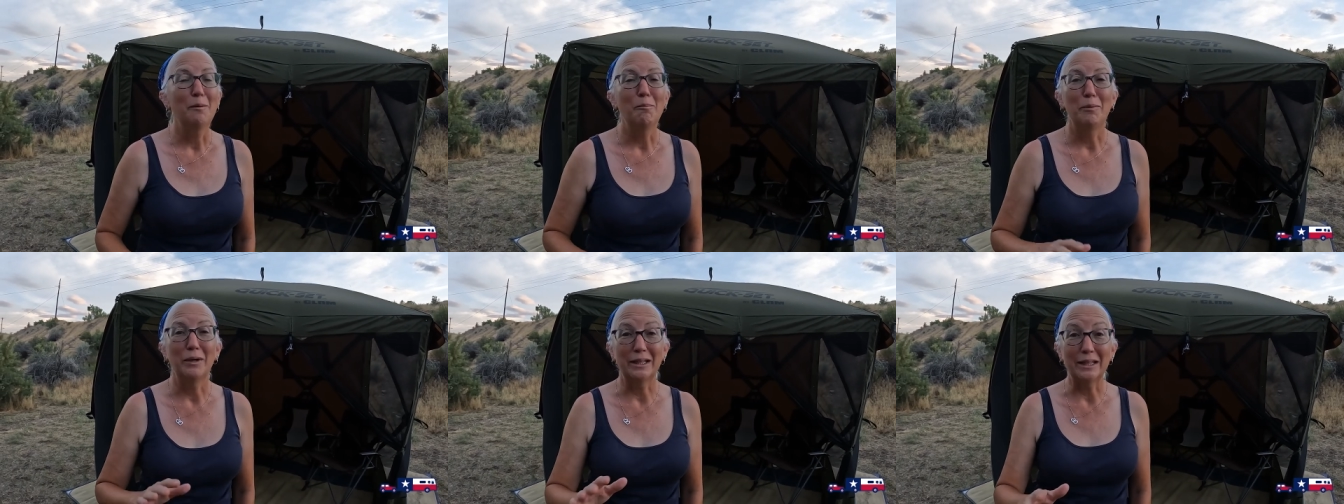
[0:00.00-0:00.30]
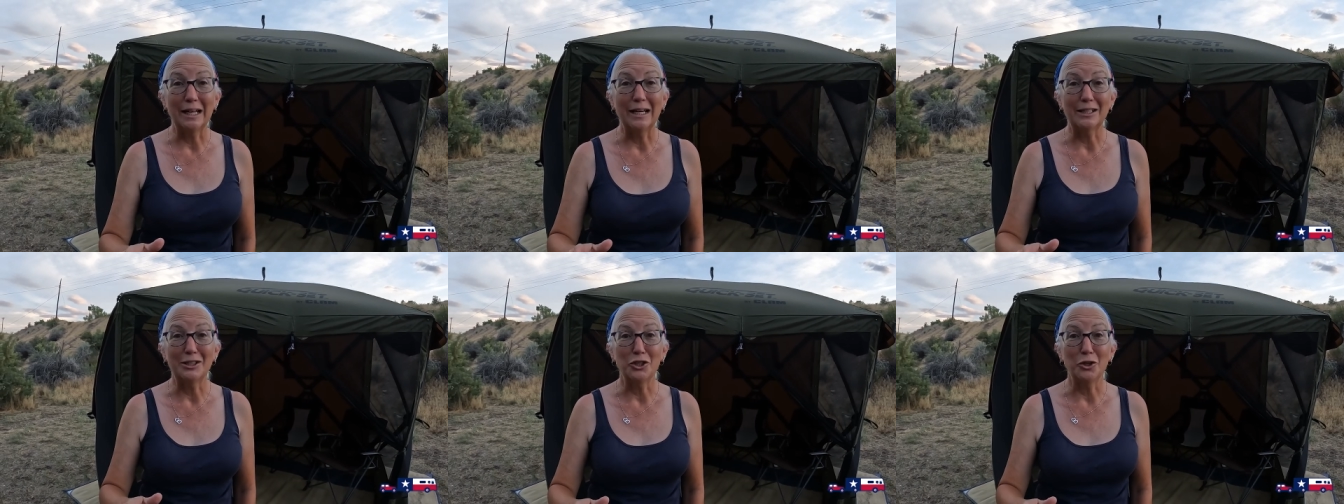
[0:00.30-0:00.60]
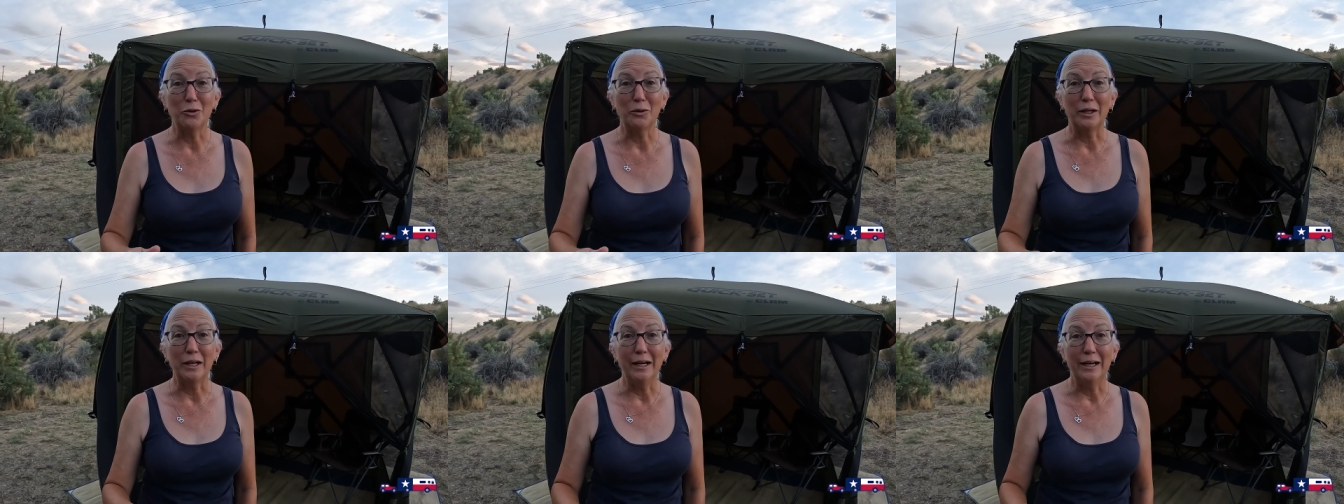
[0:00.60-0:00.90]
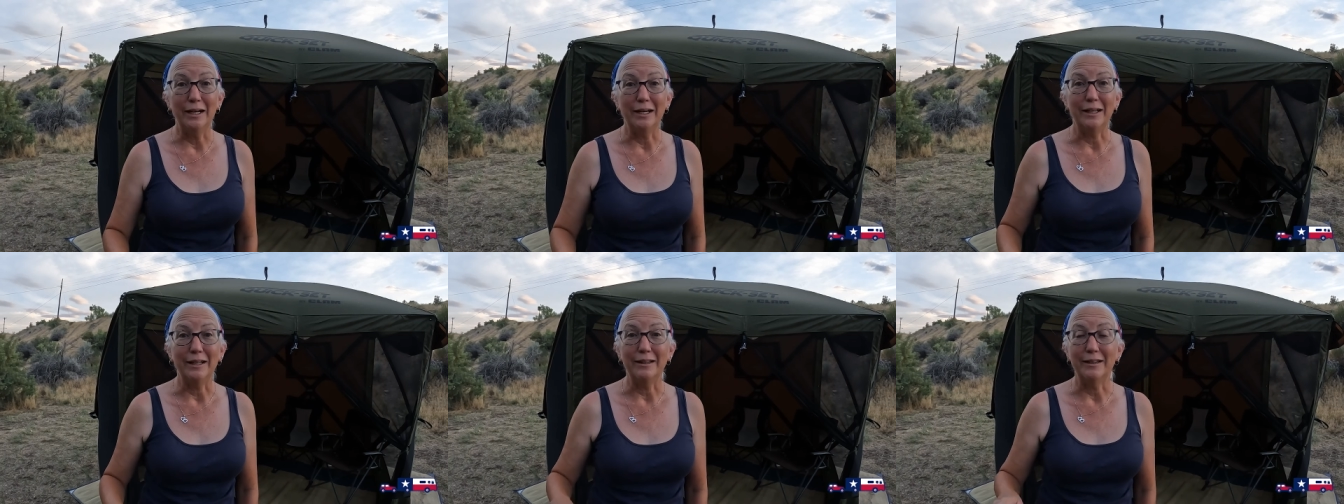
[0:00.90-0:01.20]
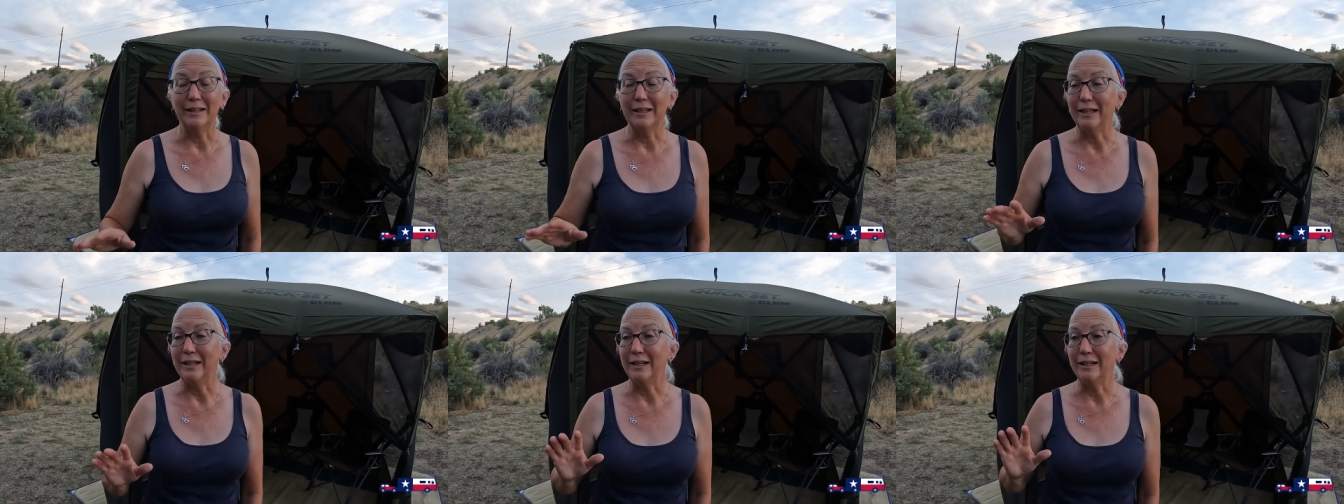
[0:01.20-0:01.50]
but that's okay.
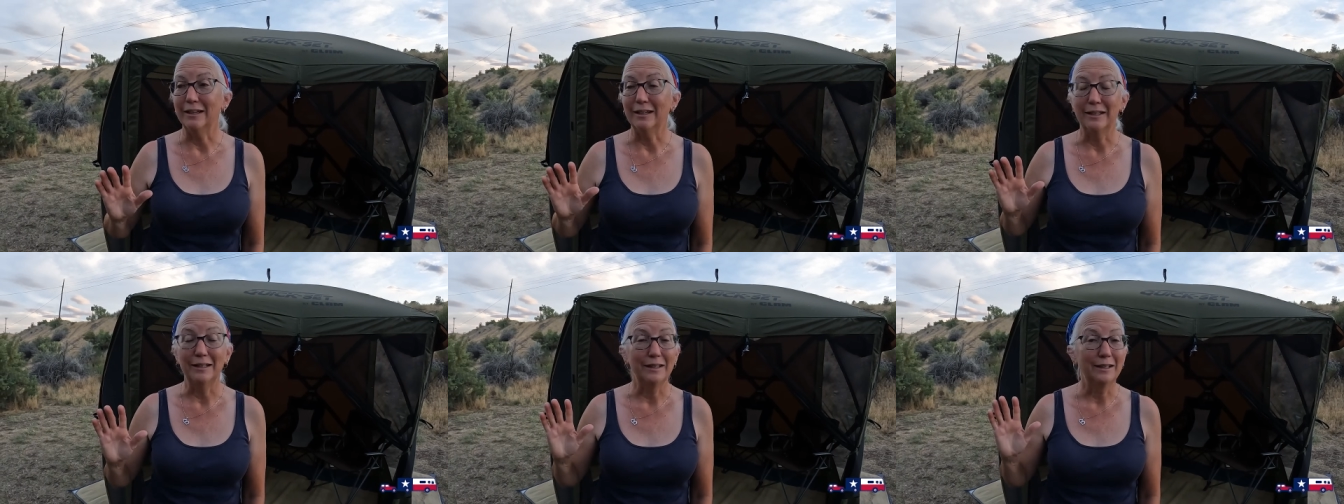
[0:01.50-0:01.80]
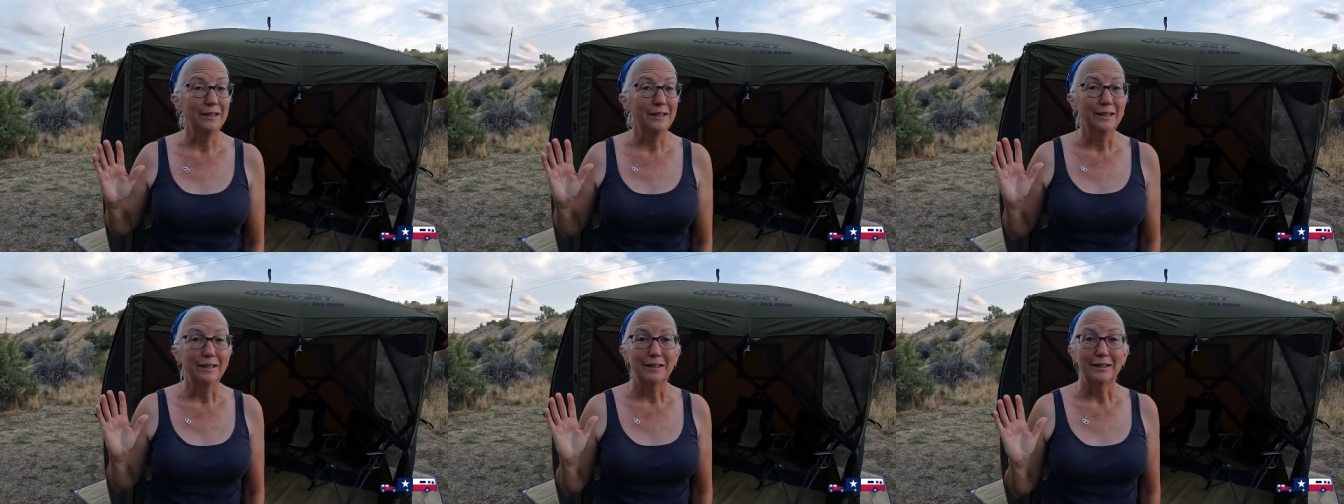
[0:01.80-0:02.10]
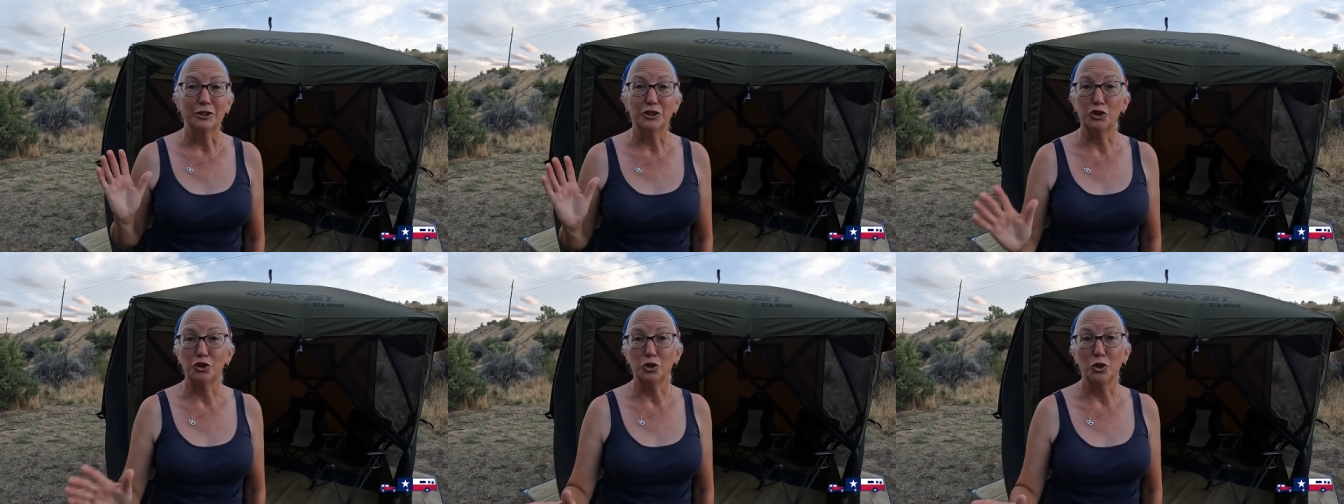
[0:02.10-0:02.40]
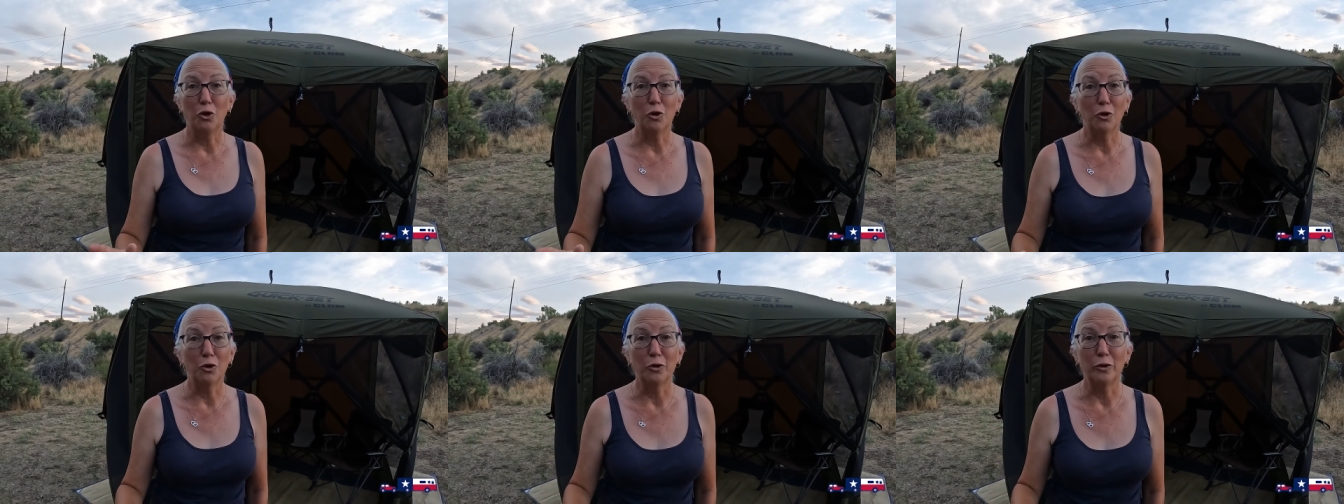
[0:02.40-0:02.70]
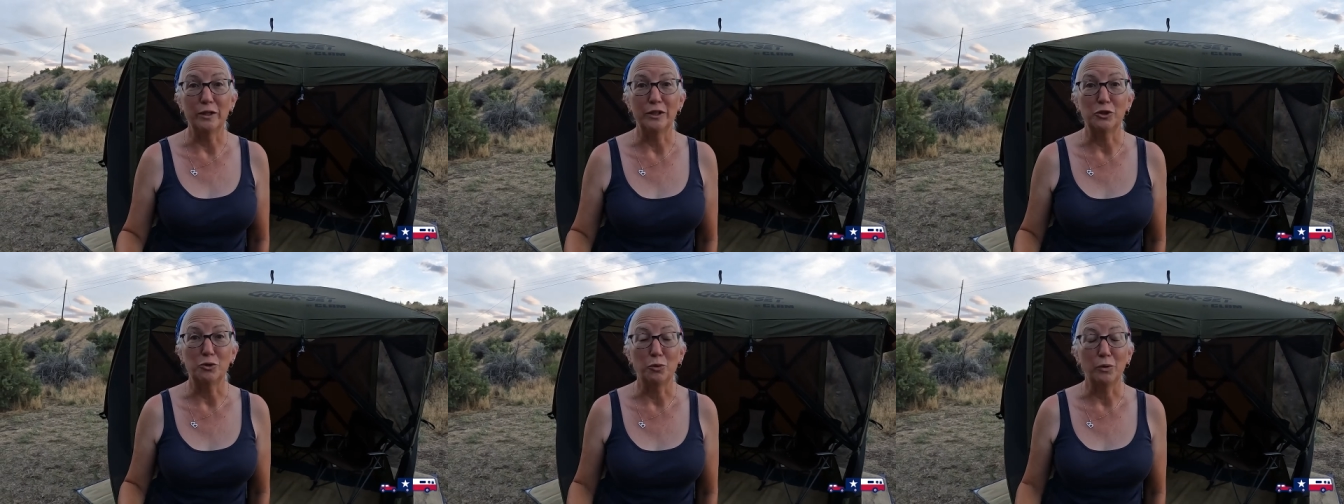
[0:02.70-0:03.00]
The, uh, the
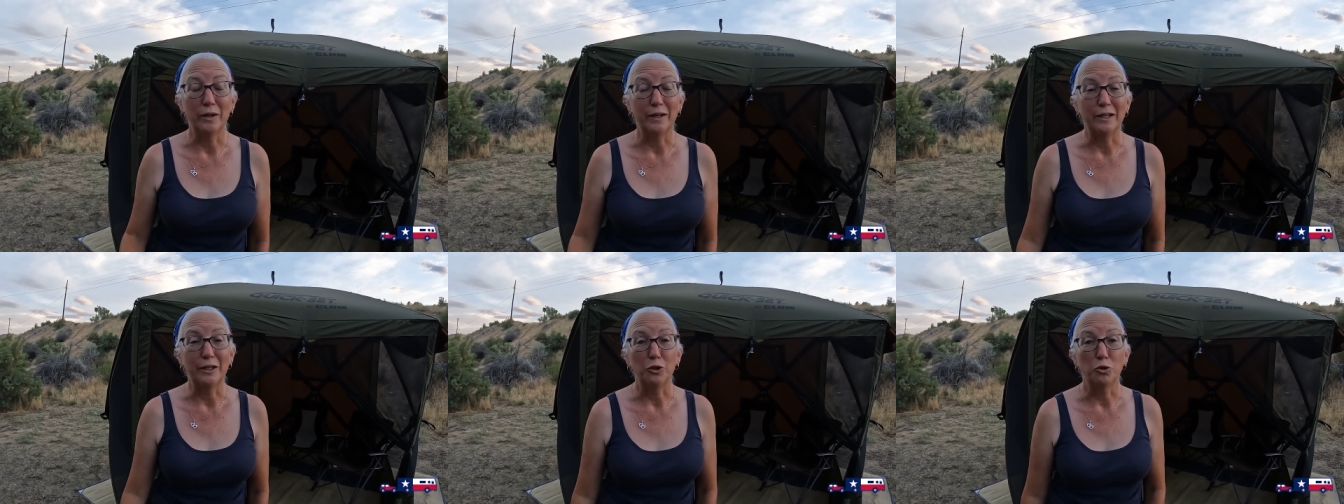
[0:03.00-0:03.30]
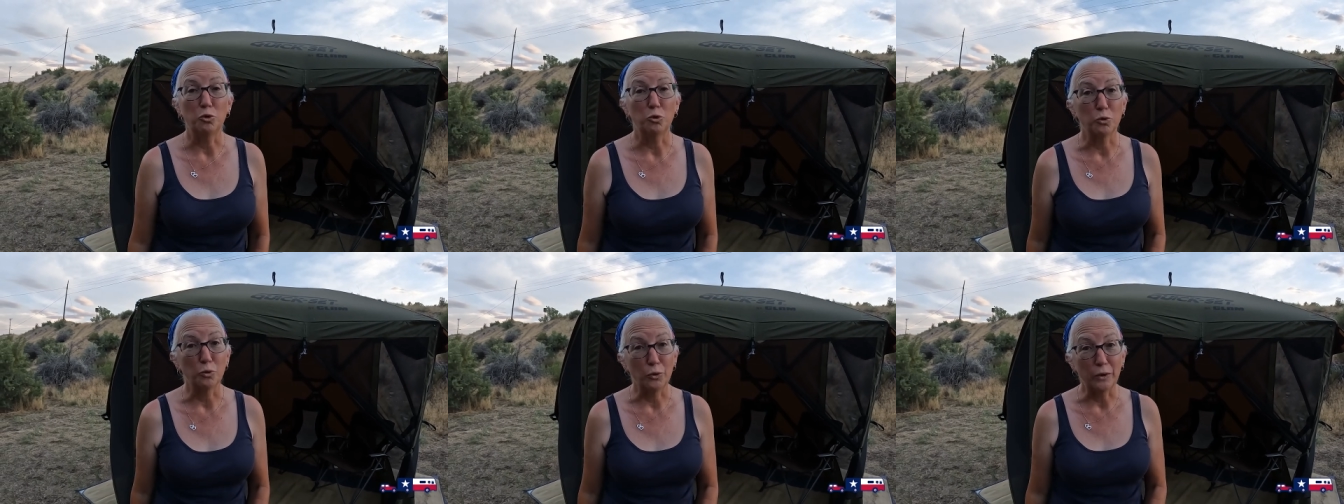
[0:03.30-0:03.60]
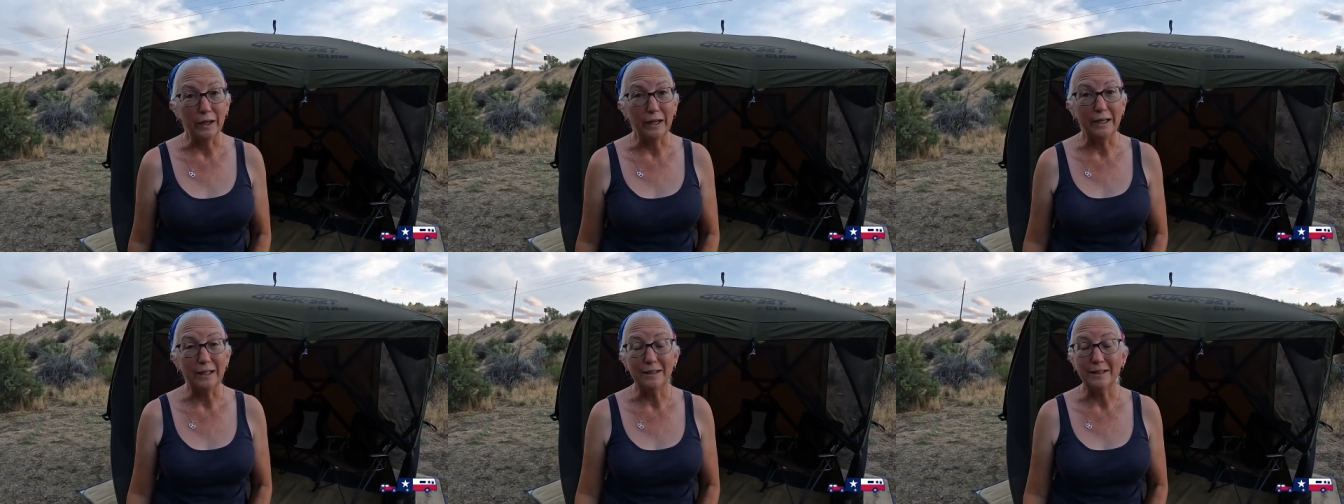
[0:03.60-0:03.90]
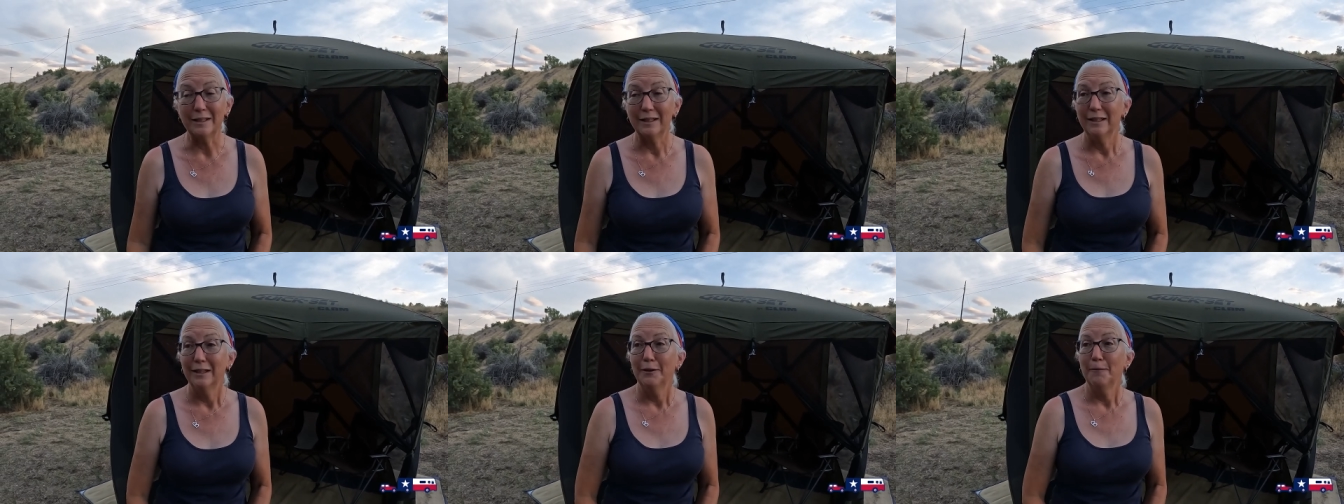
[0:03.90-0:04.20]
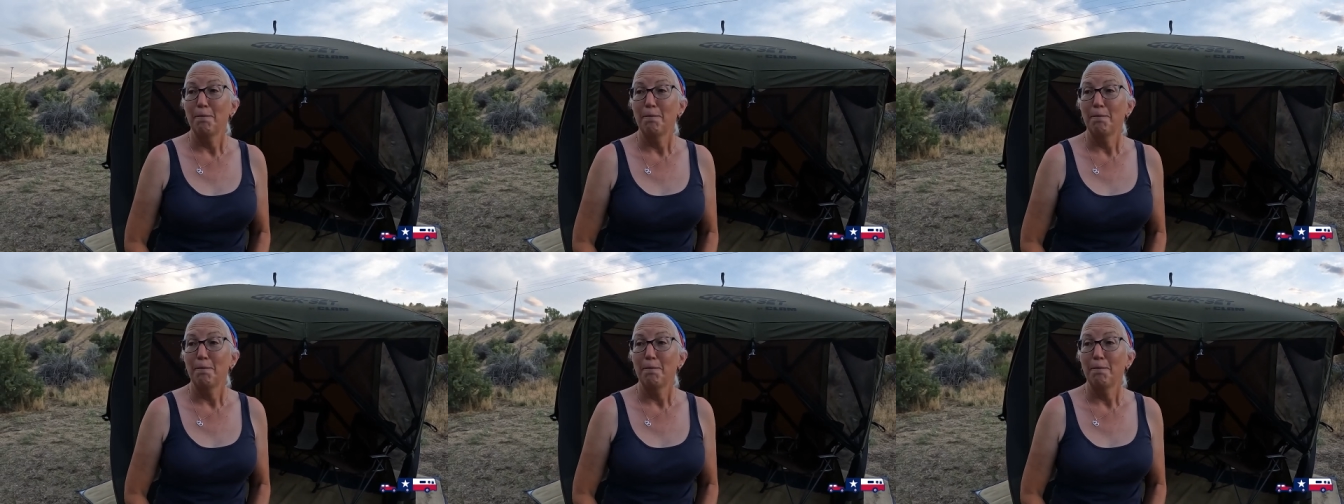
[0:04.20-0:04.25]
solar is running great.